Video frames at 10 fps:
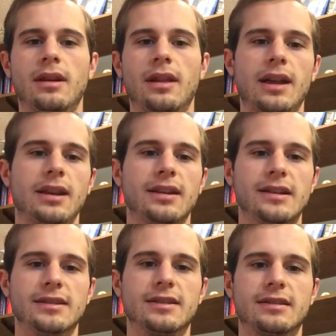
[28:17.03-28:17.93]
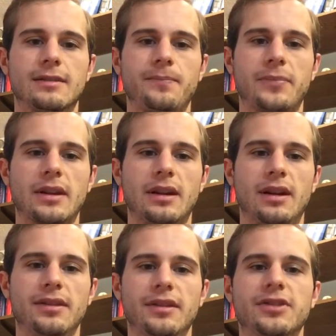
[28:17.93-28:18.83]
that is
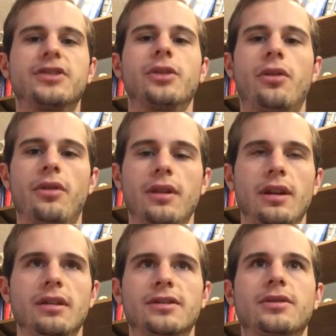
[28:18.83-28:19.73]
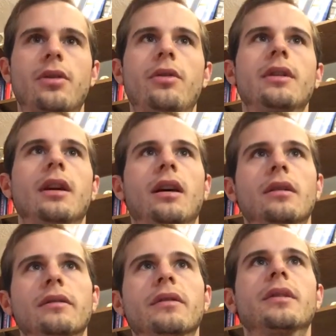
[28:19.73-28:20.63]
the story, the story
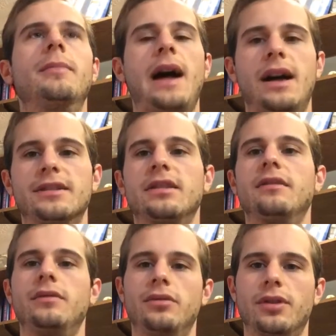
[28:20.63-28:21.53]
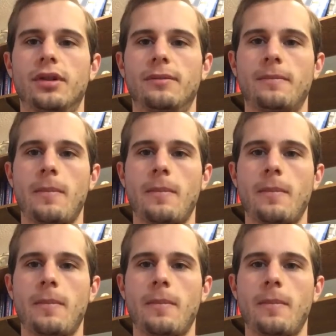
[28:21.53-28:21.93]
of the past and the future.